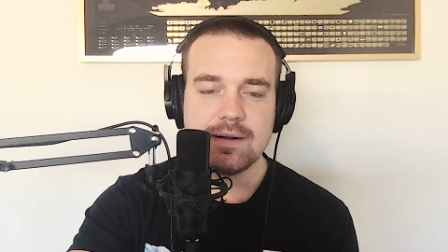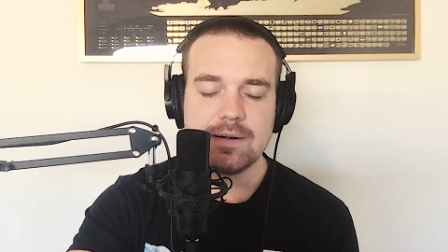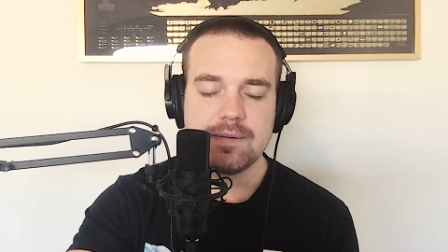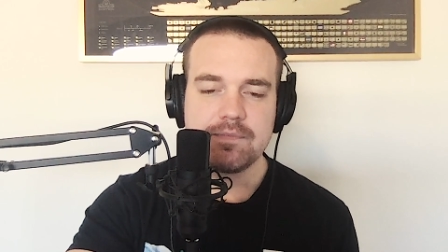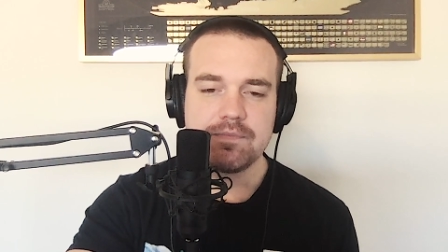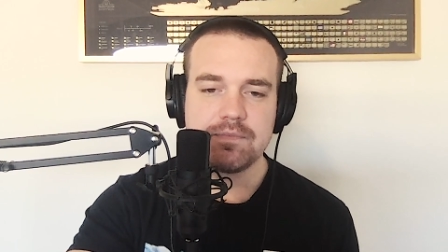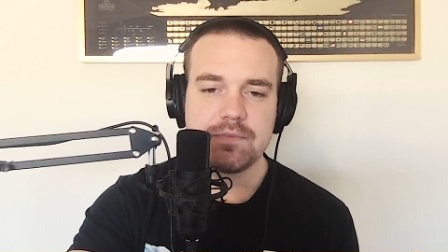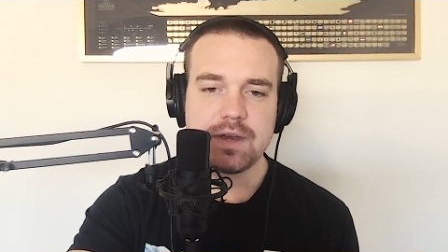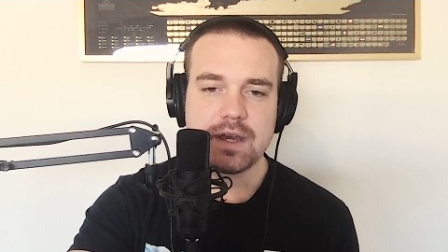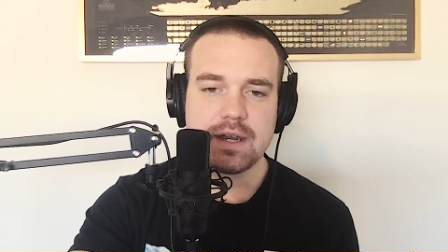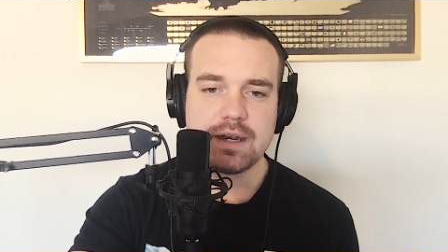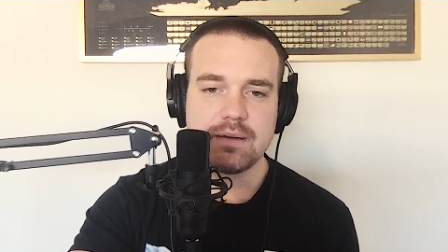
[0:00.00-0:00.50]

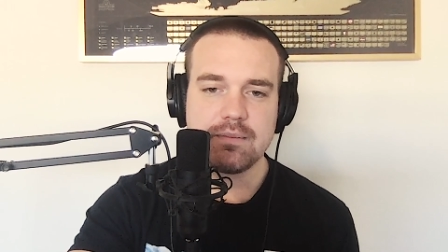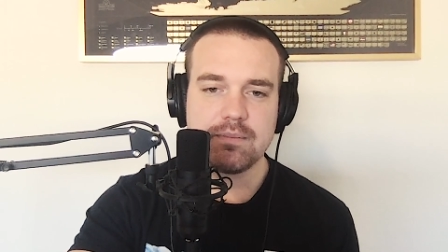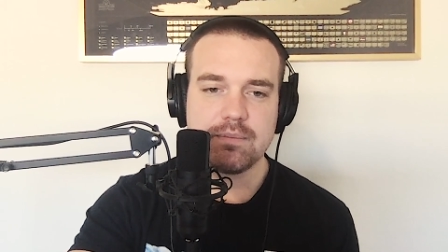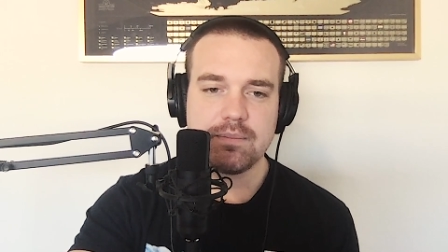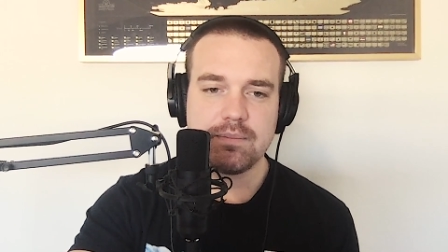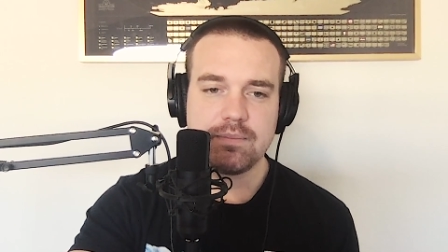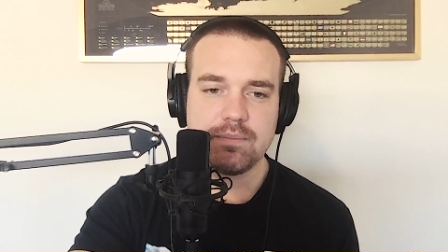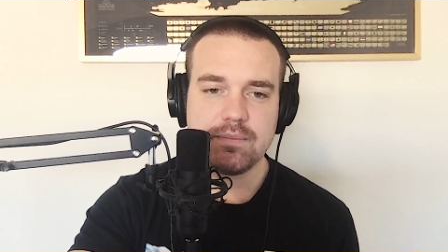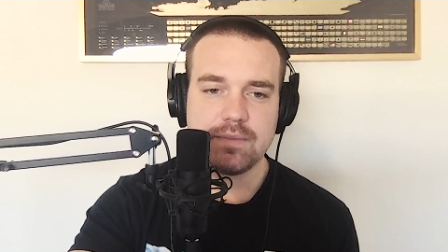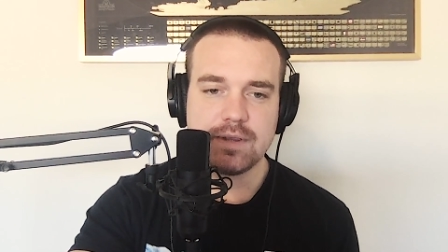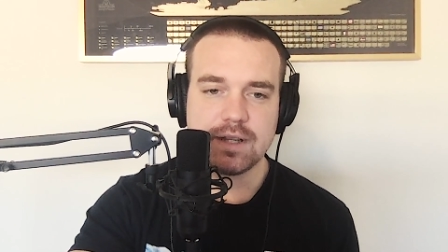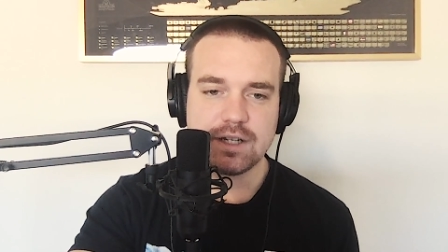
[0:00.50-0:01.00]
But
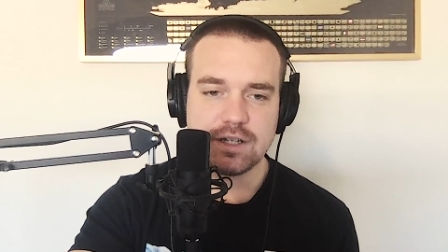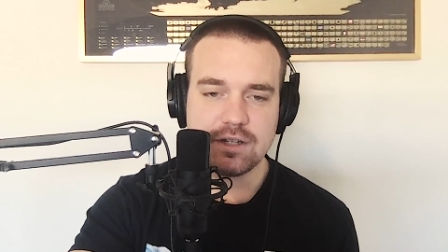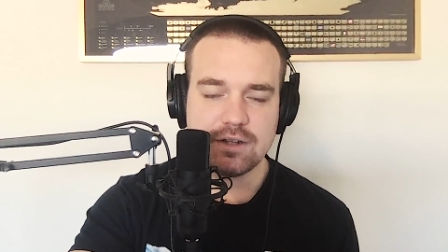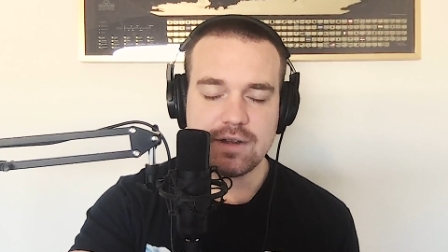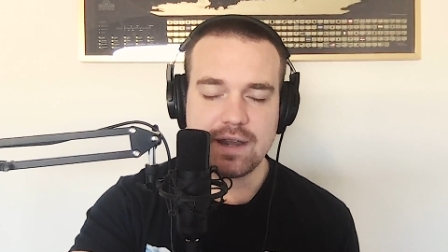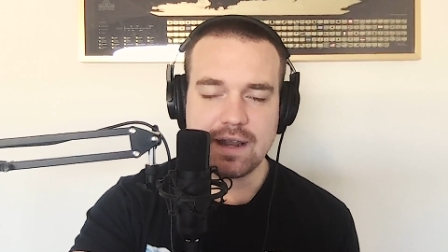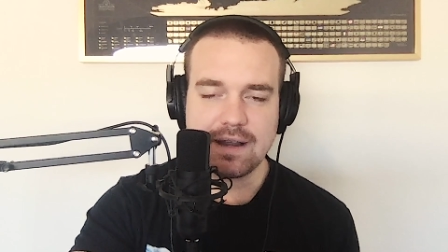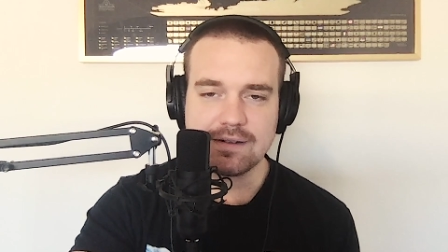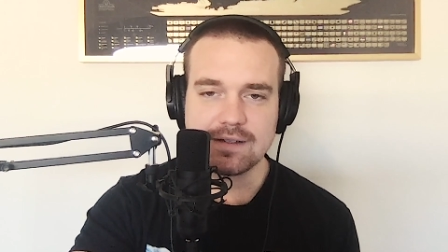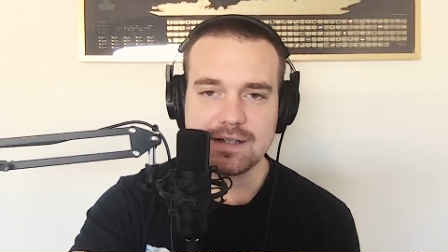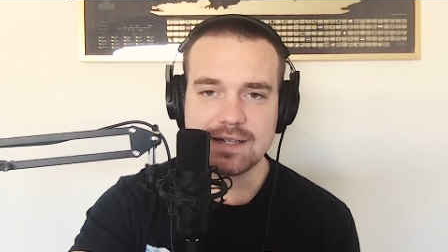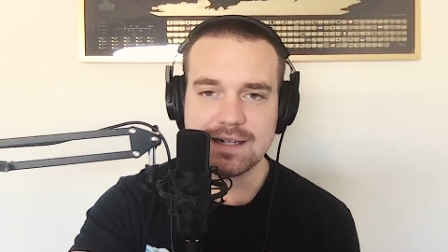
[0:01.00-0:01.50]
the 2
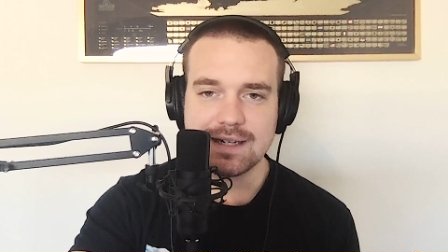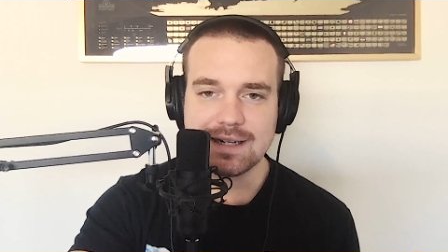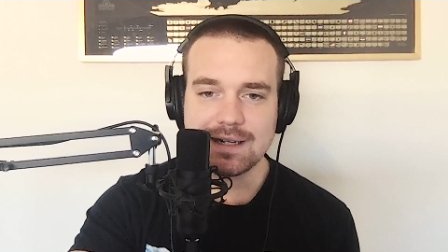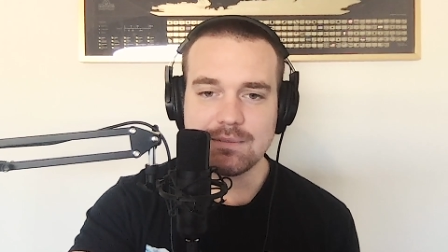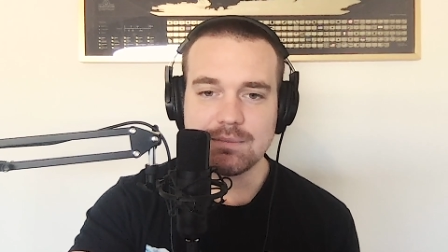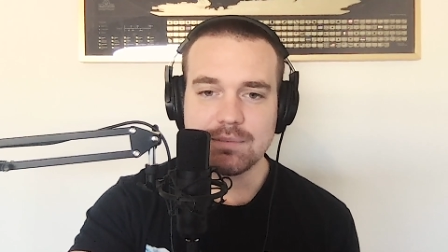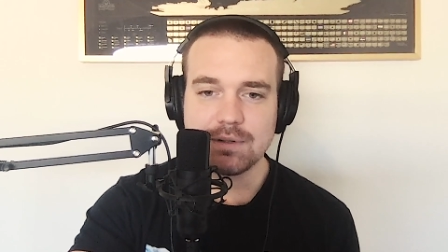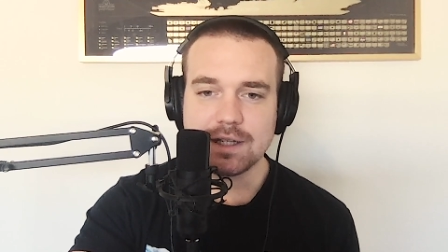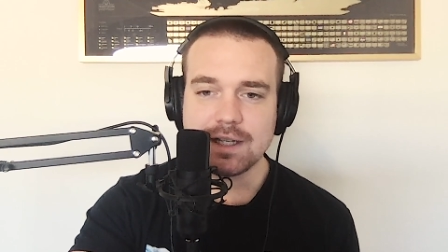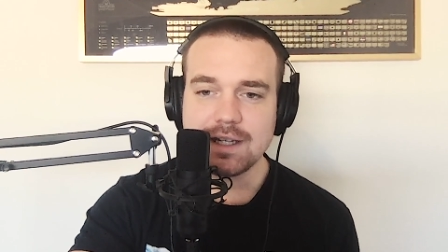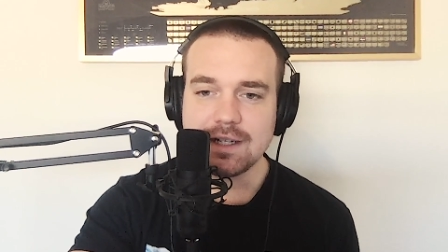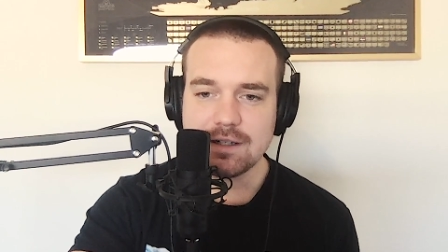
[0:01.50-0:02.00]
counts he
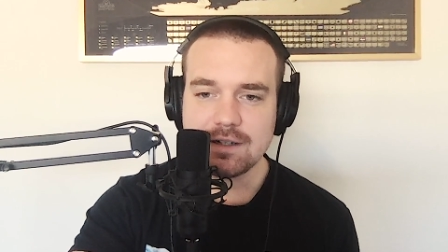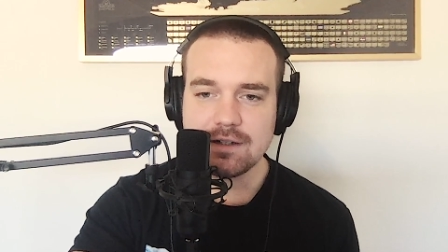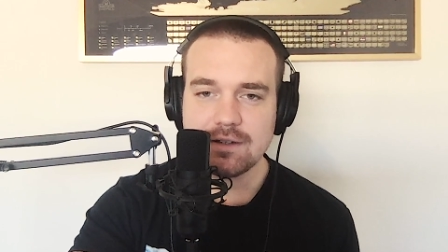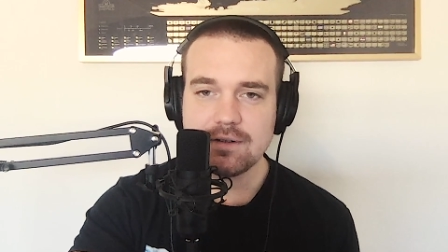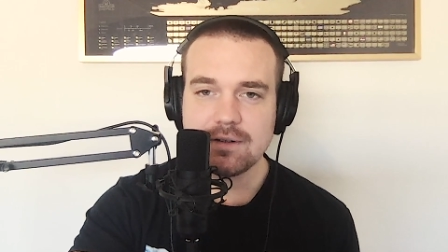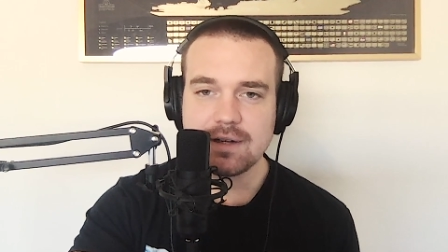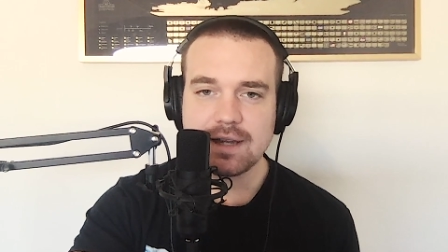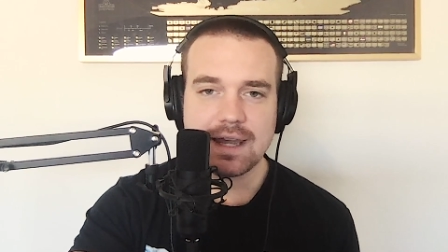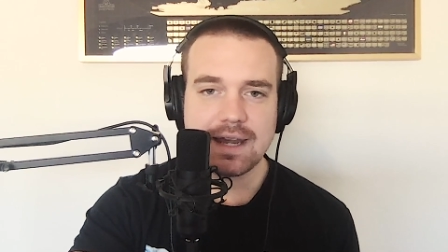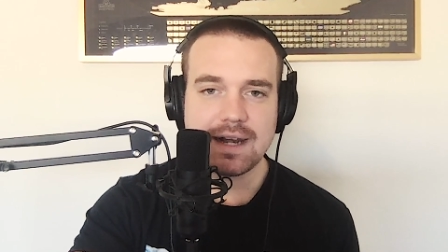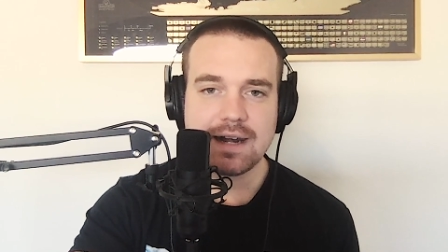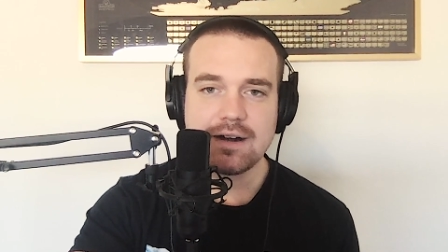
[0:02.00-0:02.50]
did plead
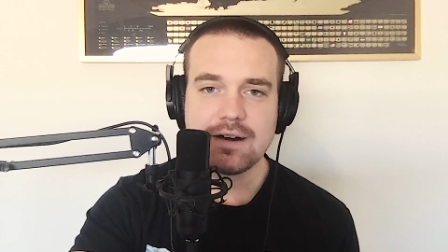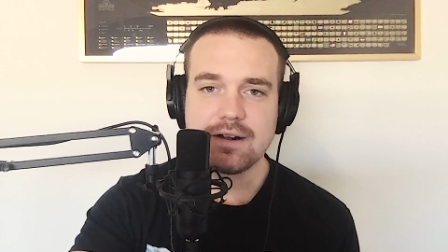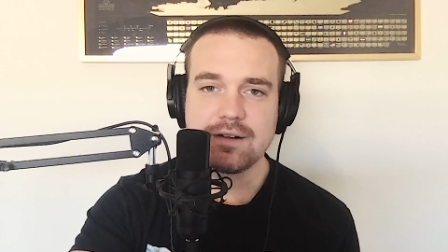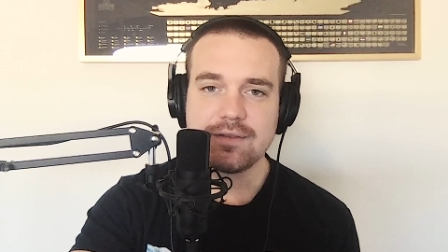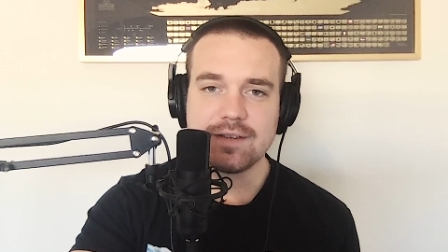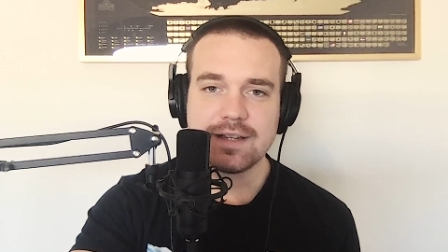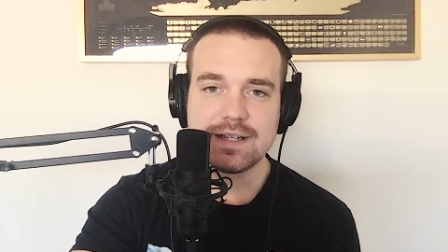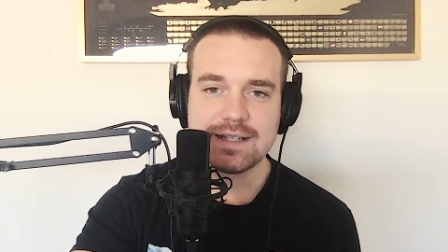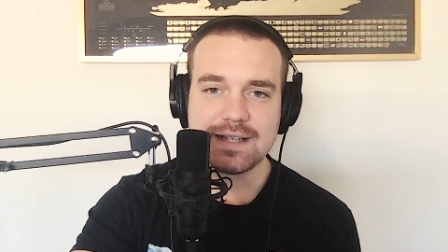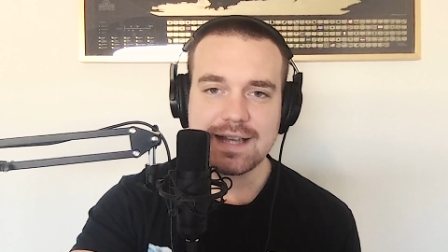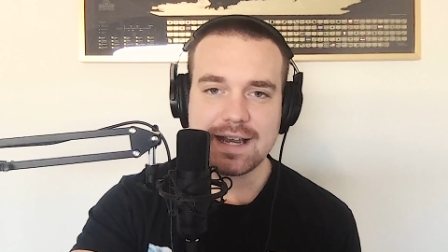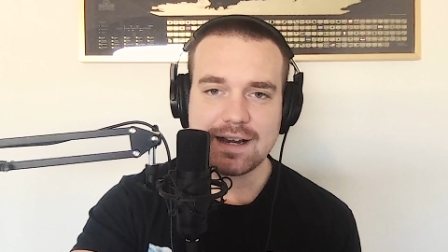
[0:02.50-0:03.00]
to, again, I don't
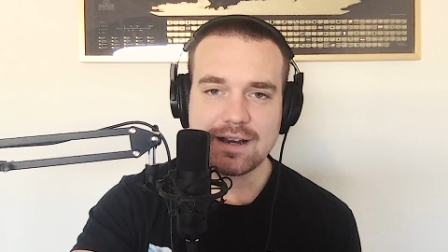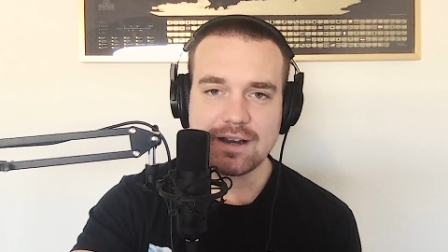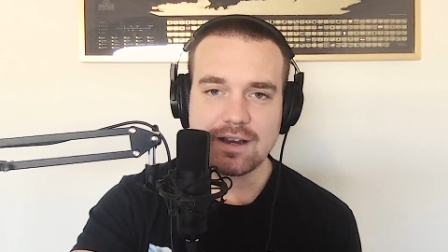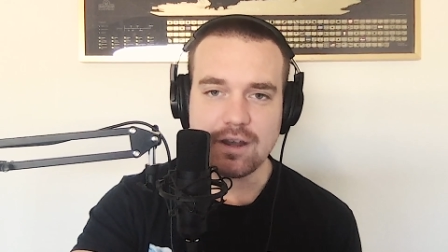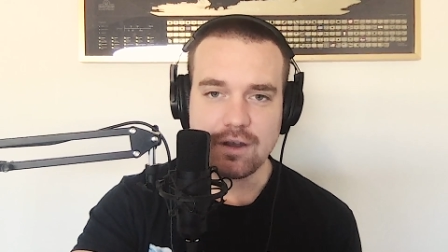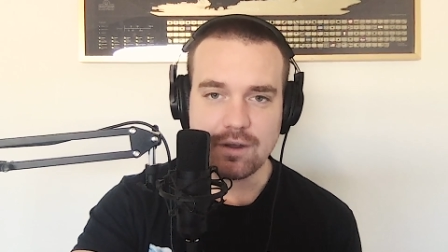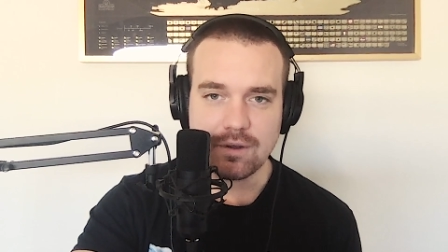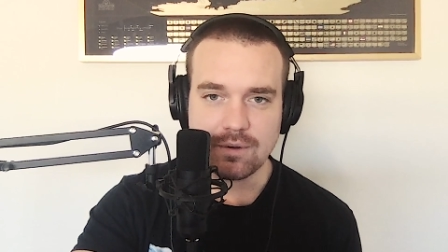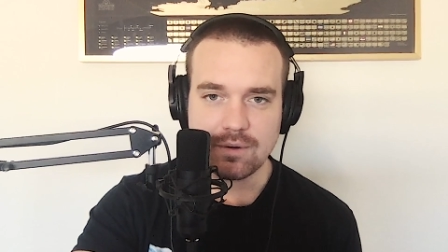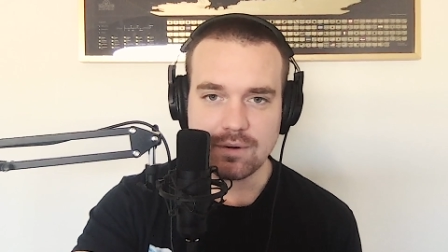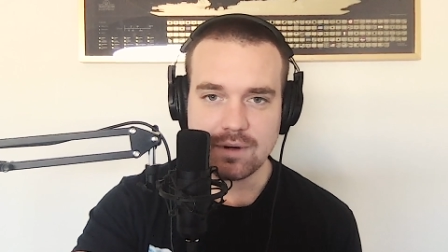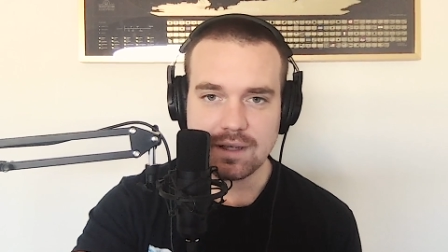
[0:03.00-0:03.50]
have the exact
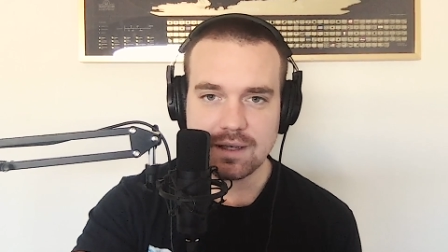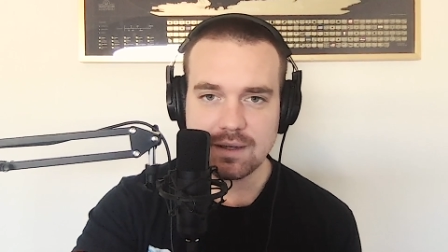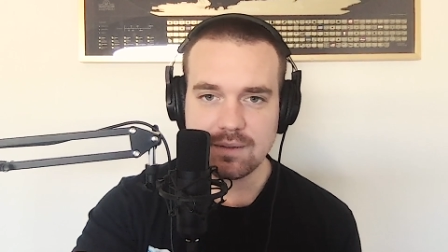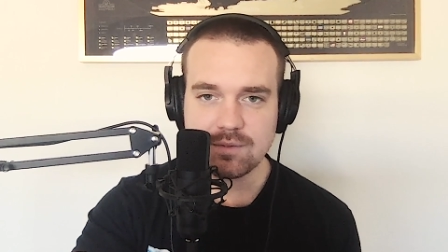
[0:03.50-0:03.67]
code.